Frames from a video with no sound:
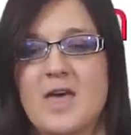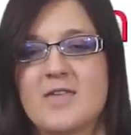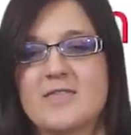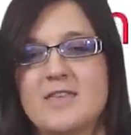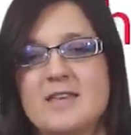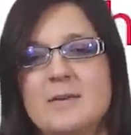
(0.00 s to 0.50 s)

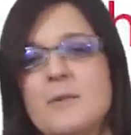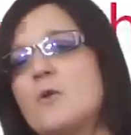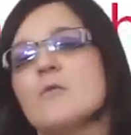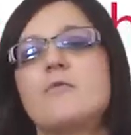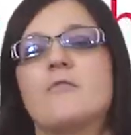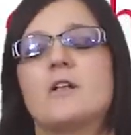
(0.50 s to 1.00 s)
Think about
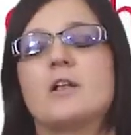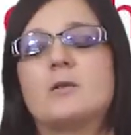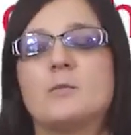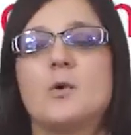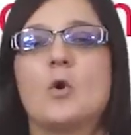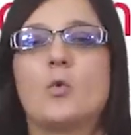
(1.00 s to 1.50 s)
a
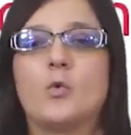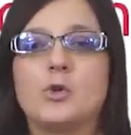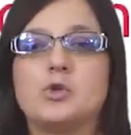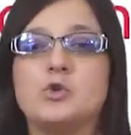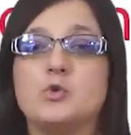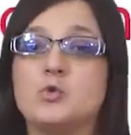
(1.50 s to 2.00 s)
film
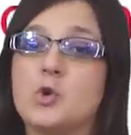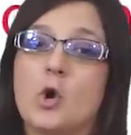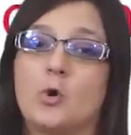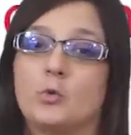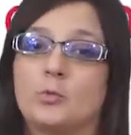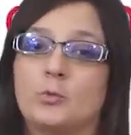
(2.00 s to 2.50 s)
which you
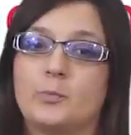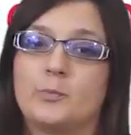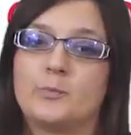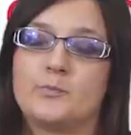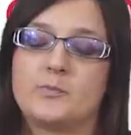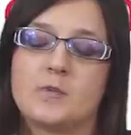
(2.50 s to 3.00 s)
know.
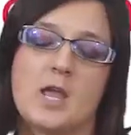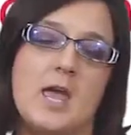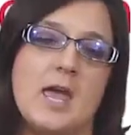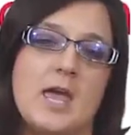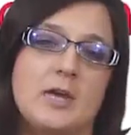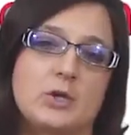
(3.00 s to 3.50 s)

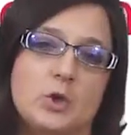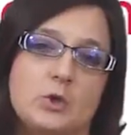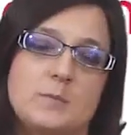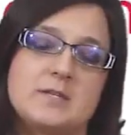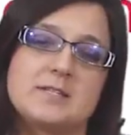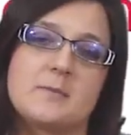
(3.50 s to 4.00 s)
It
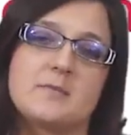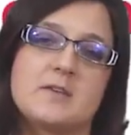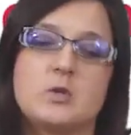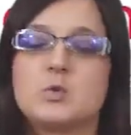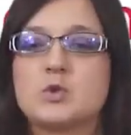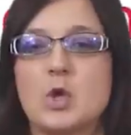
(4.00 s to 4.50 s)
could be
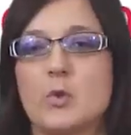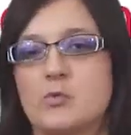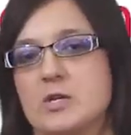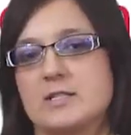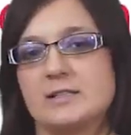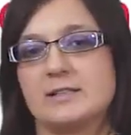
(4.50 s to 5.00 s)
something you saw
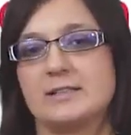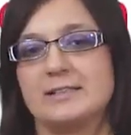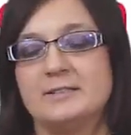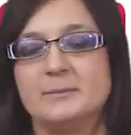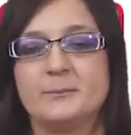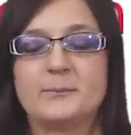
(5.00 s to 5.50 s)

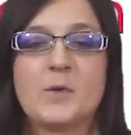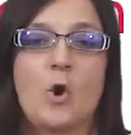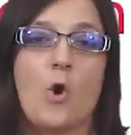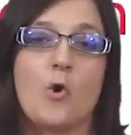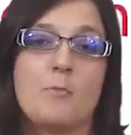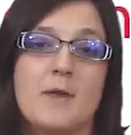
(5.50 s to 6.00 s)
recently,
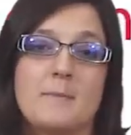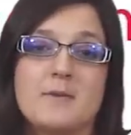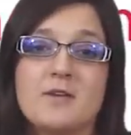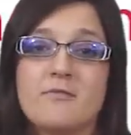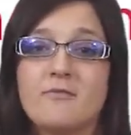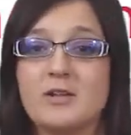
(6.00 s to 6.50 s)
or
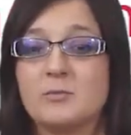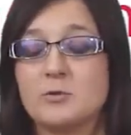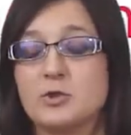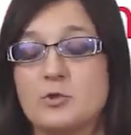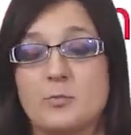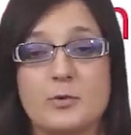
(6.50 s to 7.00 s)
maybe a film
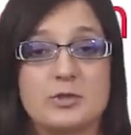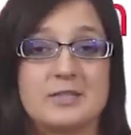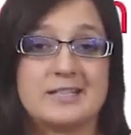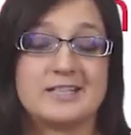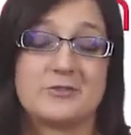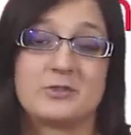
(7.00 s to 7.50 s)
which you
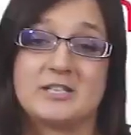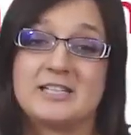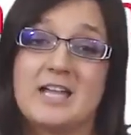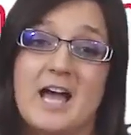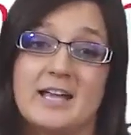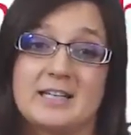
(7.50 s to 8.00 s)
particularly
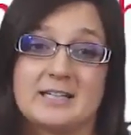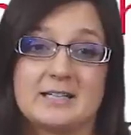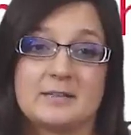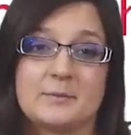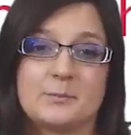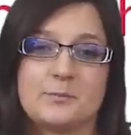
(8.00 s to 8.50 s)

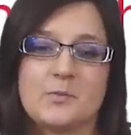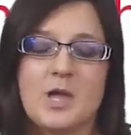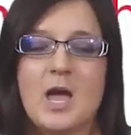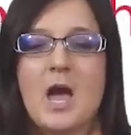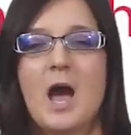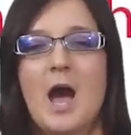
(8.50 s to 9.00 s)
like.
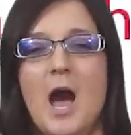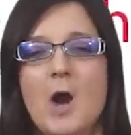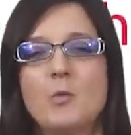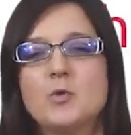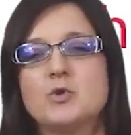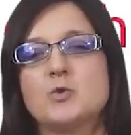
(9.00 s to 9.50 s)

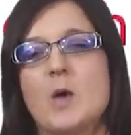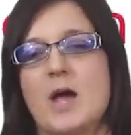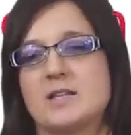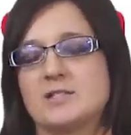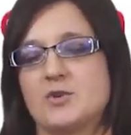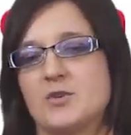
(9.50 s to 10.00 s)
How would you
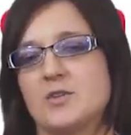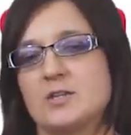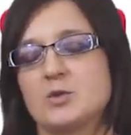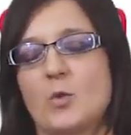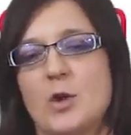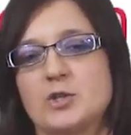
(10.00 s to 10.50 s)
answer
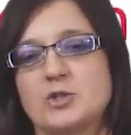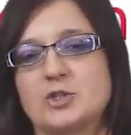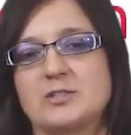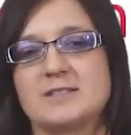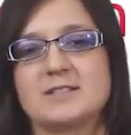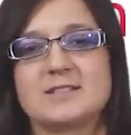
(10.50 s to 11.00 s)
these
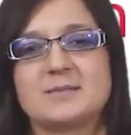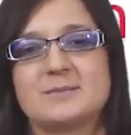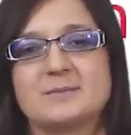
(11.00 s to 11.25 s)
questions?